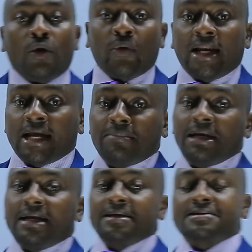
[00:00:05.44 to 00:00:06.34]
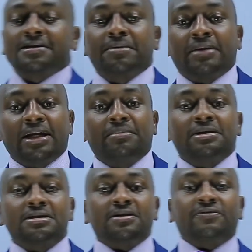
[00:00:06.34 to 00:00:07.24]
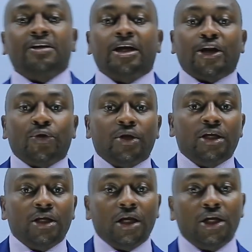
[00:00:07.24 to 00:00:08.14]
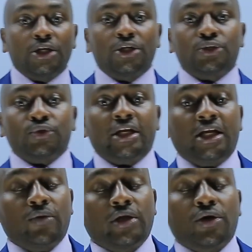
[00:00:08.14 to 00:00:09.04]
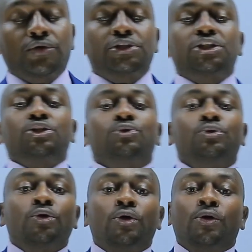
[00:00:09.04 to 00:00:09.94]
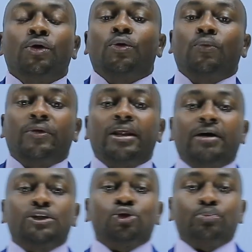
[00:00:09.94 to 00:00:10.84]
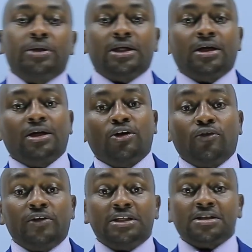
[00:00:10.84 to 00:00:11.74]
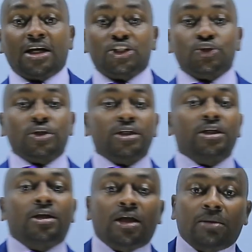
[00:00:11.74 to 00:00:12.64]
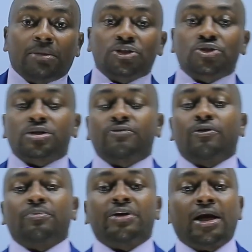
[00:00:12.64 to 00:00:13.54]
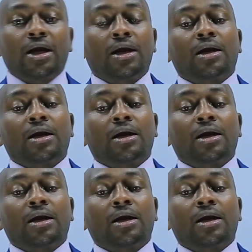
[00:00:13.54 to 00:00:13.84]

Welcome learners, my name is Stephen Kariongi. Today we continue with our topic of discussion in chemistry form 3.